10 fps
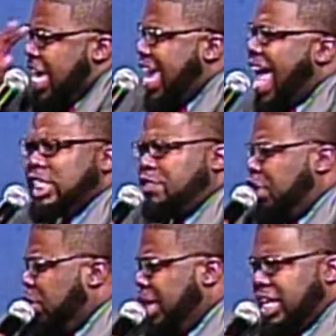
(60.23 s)
He asks for
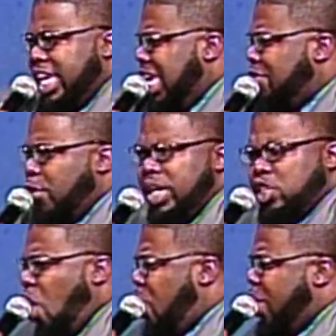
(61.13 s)
you to give when
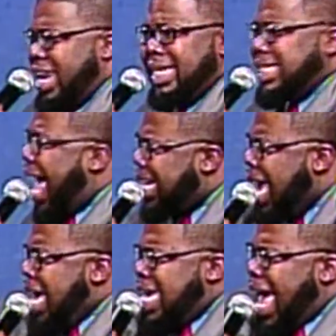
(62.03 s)
it's already tight.
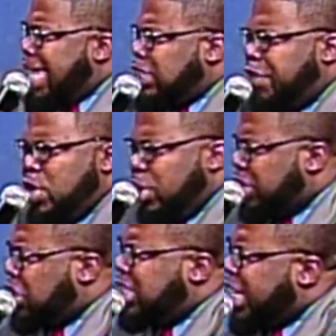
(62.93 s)
He asks for you to
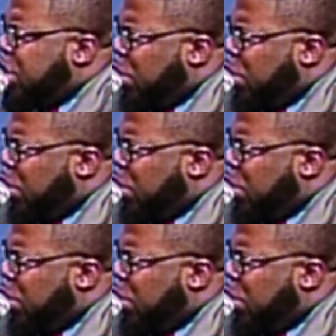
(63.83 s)
stick